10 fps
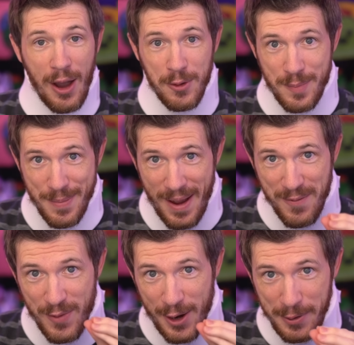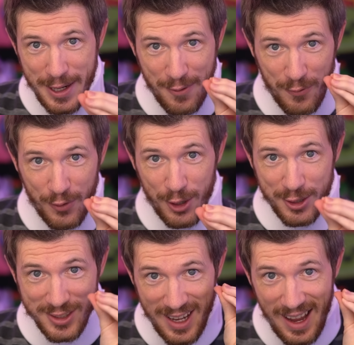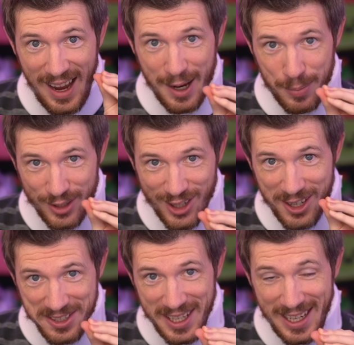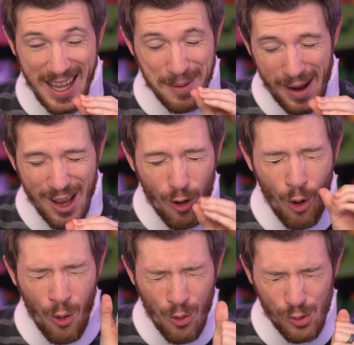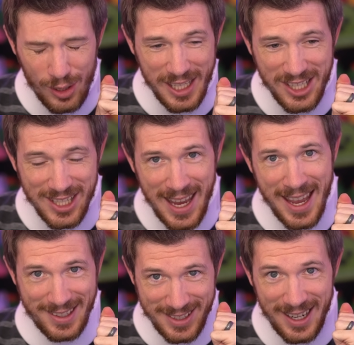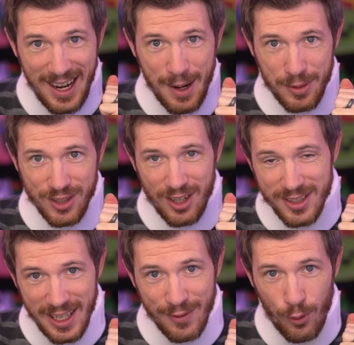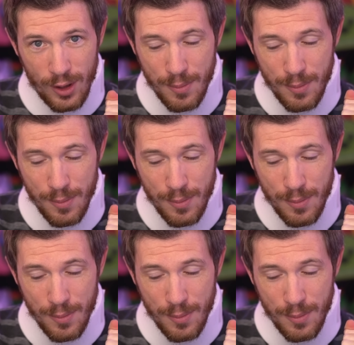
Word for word: That would be my very first hypercharged skin and my only chance at a hypercharged skin for the